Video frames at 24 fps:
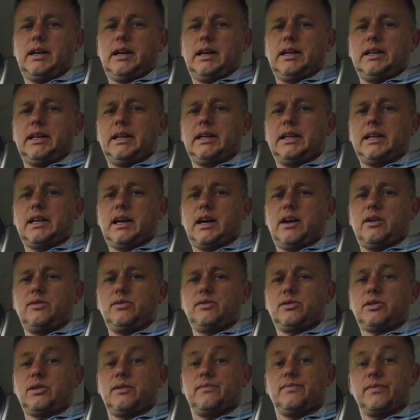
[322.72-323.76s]
and then it
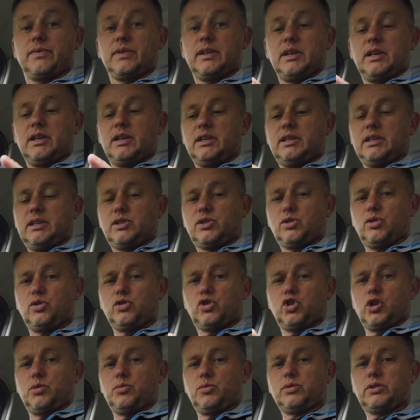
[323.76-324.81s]
goes. You sort
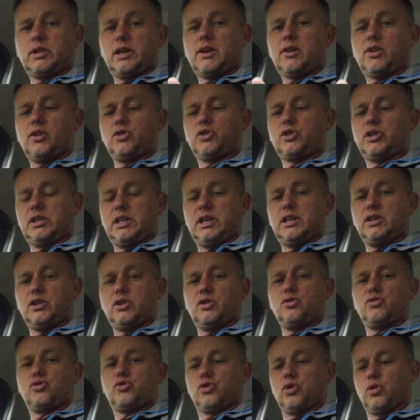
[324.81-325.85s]
of double declutching in
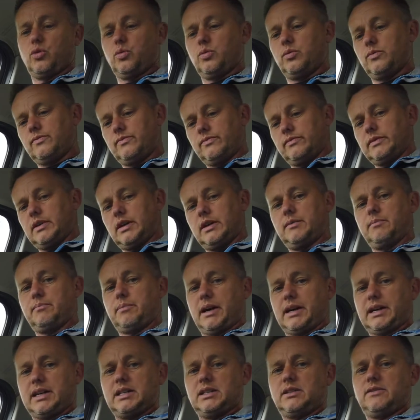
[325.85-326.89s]
neutral,
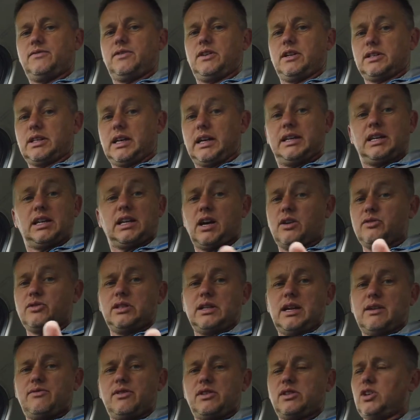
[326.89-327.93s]
back into first, and it goes
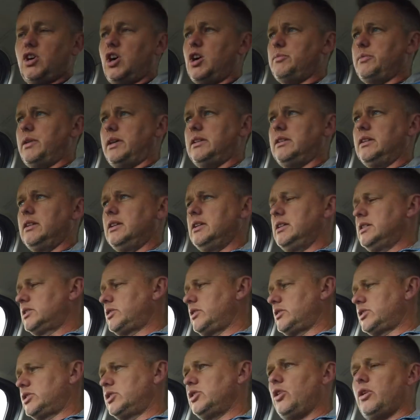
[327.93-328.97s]
in every time then.
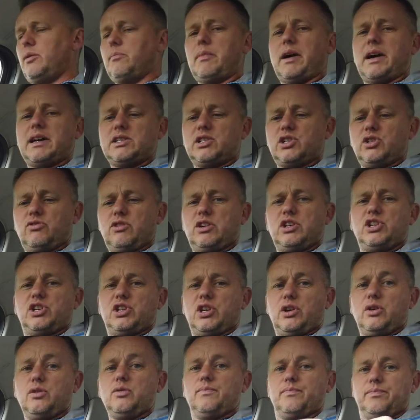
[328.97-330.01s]
So it's not a major
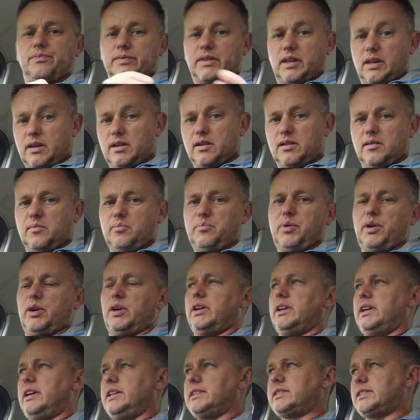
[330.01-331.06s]
issue,
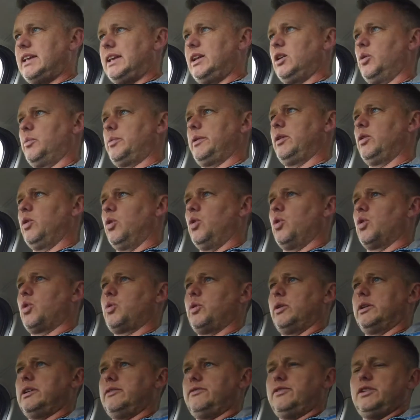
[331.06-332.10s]
but it's a little bit
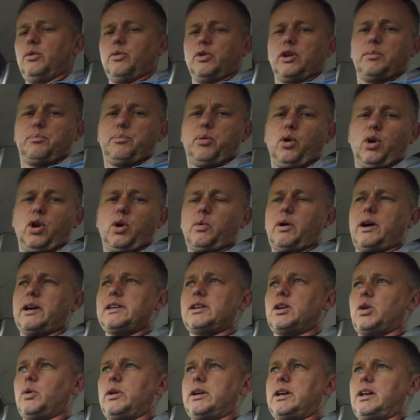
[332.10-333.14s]
awkward. If you want to pull away
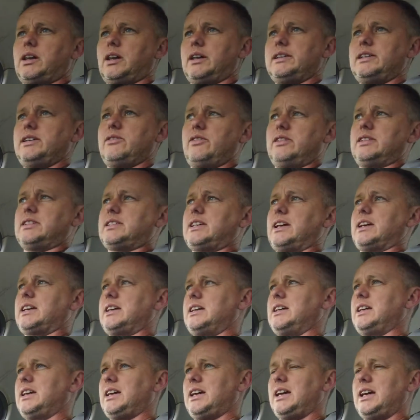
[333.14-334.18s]
quickly, you're in
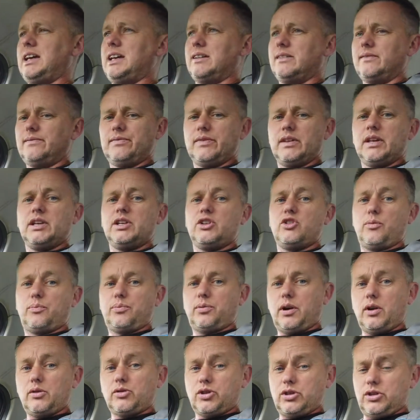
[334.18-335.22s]
second gear, you're
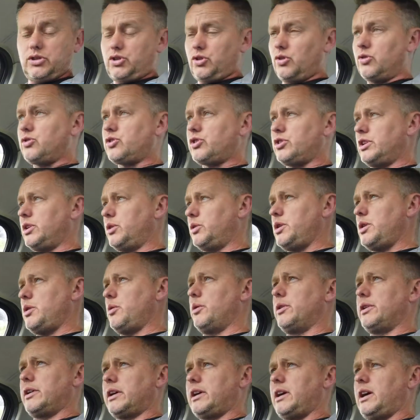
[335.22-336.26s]
approaching a junction and you
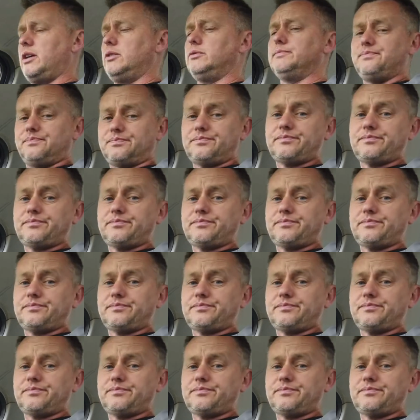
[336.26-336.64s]
want to go,